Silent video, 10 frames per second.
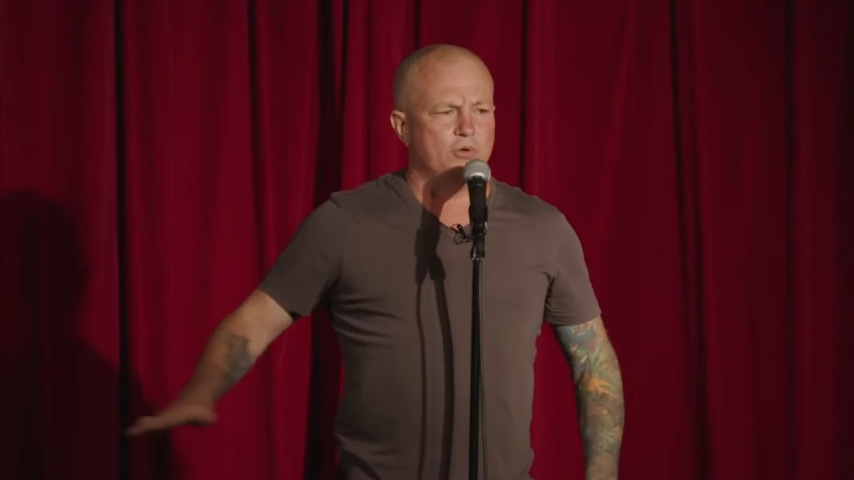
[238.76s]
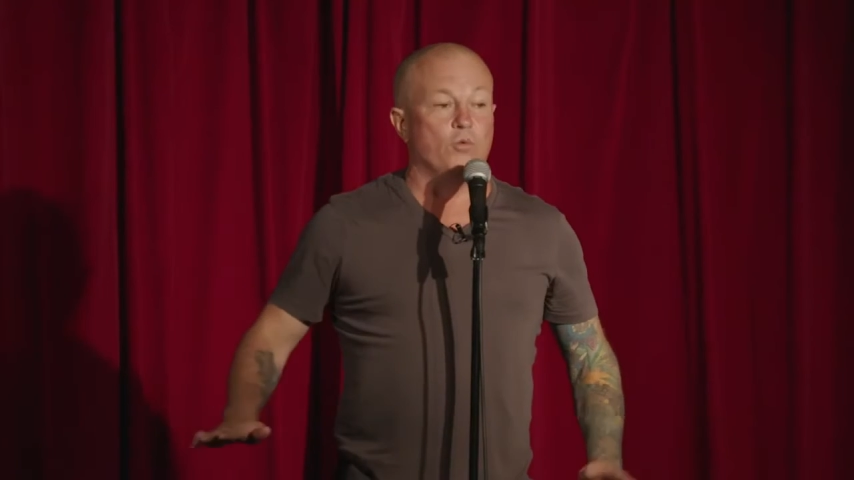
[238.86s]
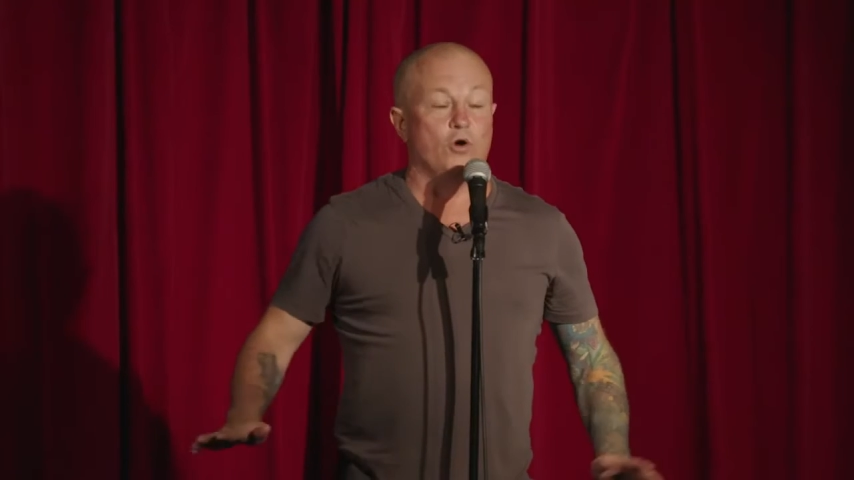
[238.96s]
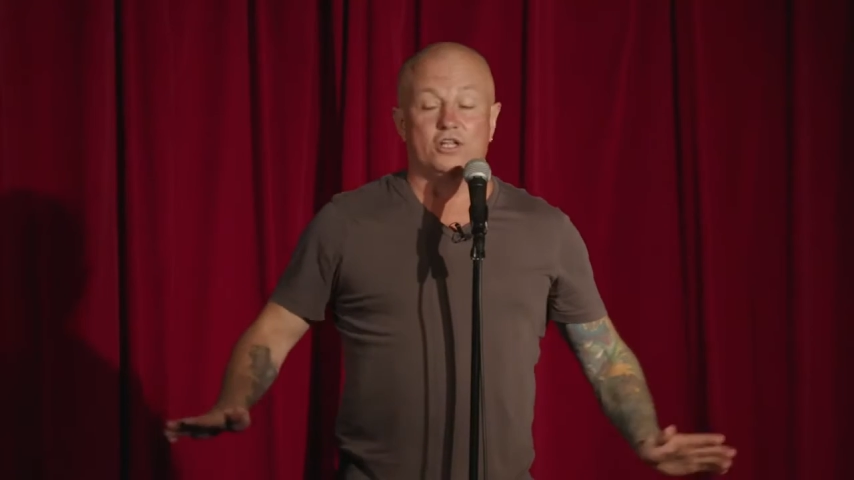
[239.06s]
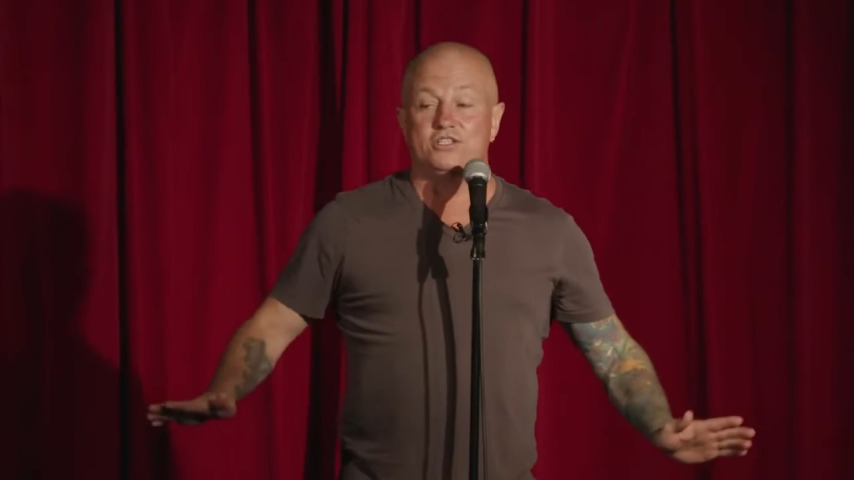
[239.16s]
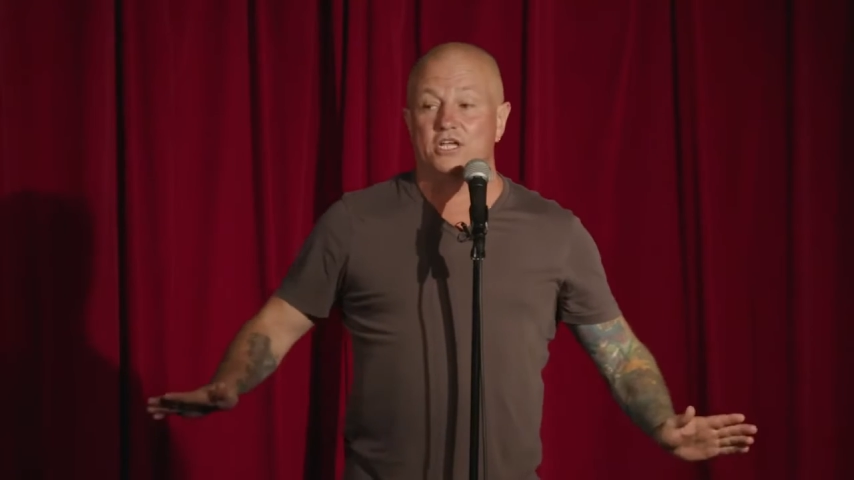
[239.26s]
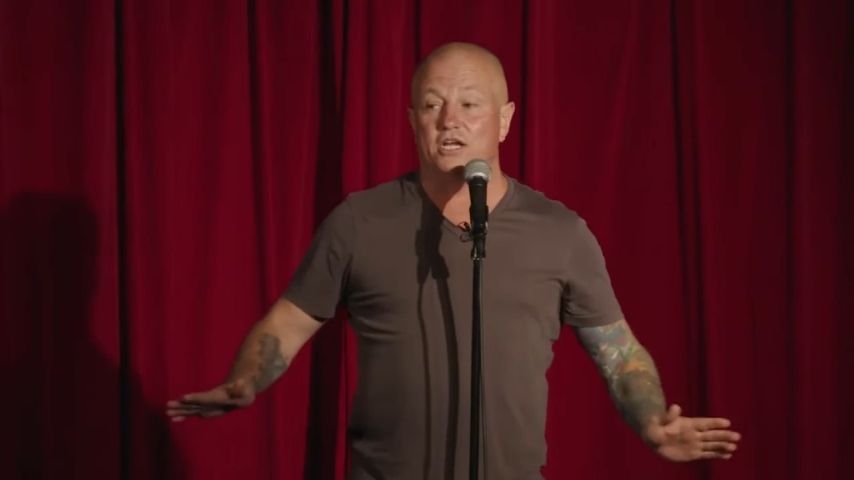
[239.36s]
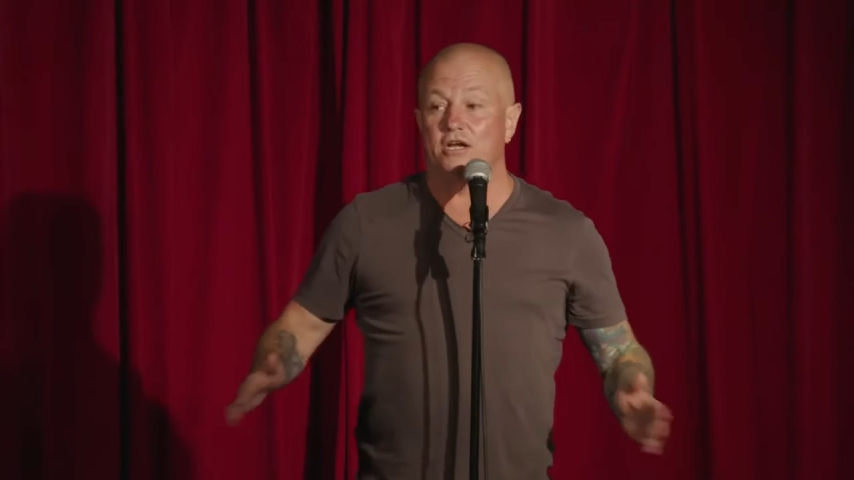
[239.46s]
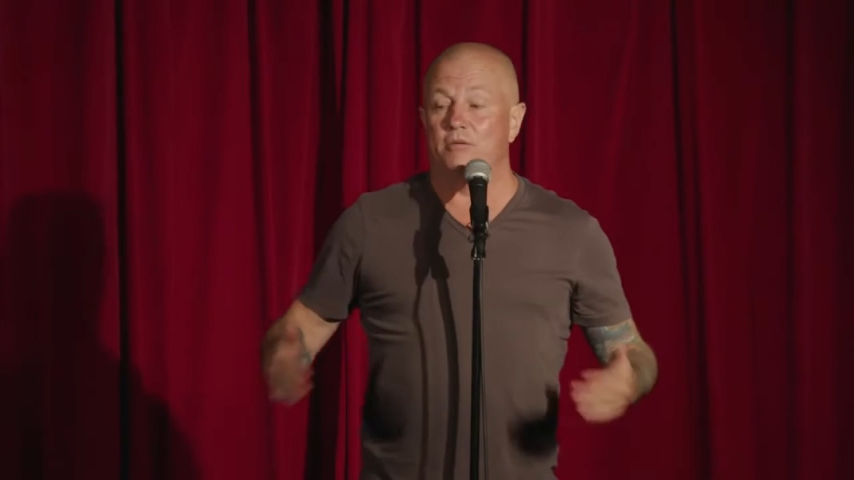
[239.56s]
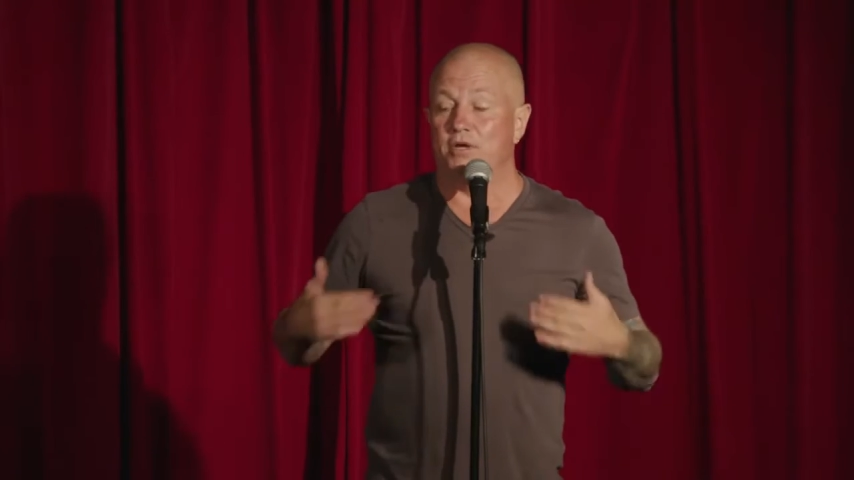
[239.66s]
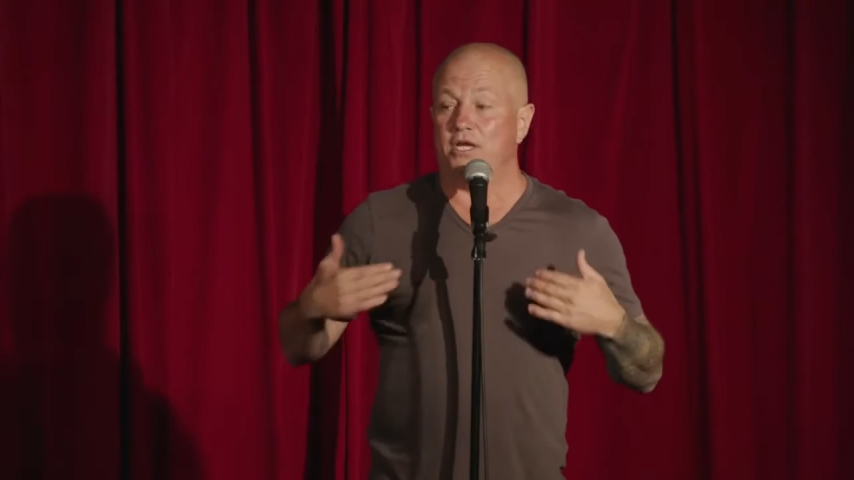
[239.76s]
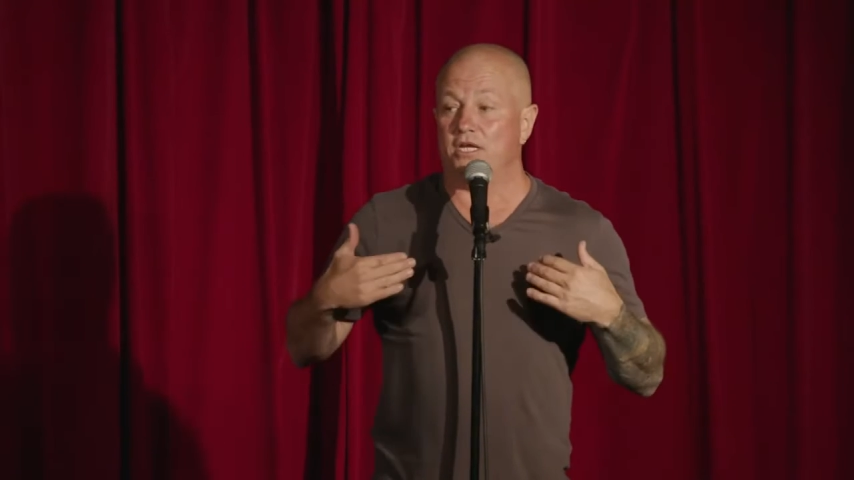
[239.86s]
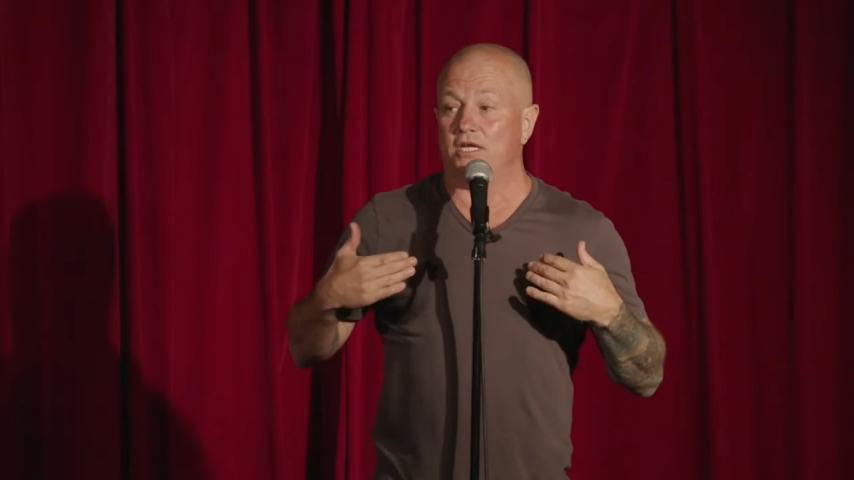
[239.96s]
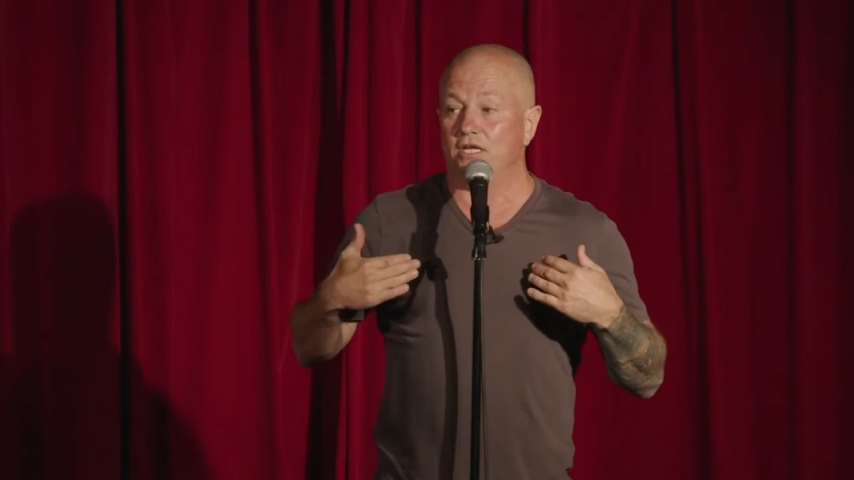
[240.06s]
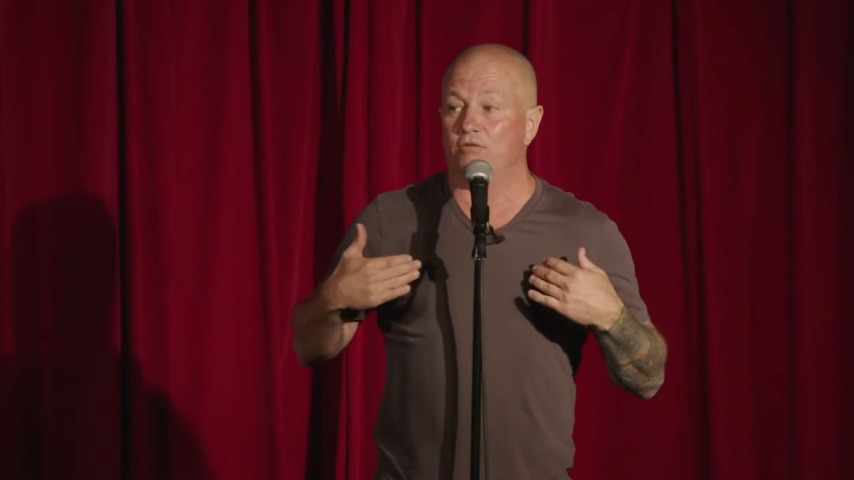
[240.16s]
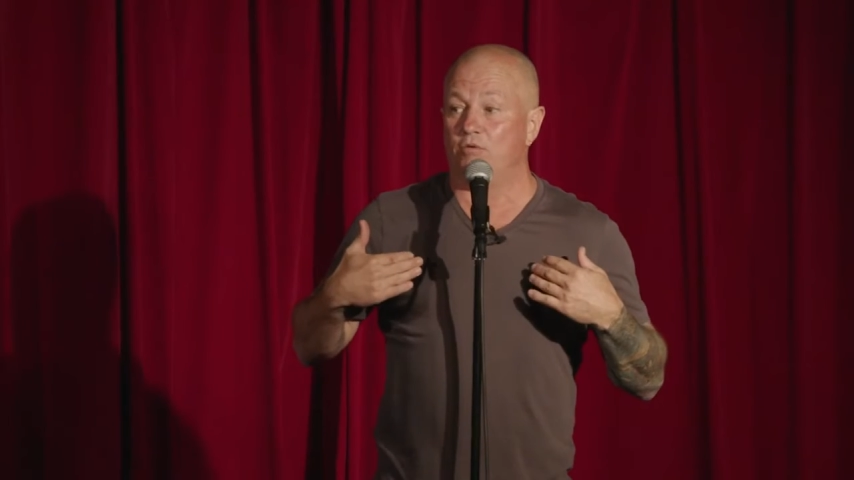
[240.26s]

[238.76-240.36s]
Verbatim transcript: But what it did, it immediately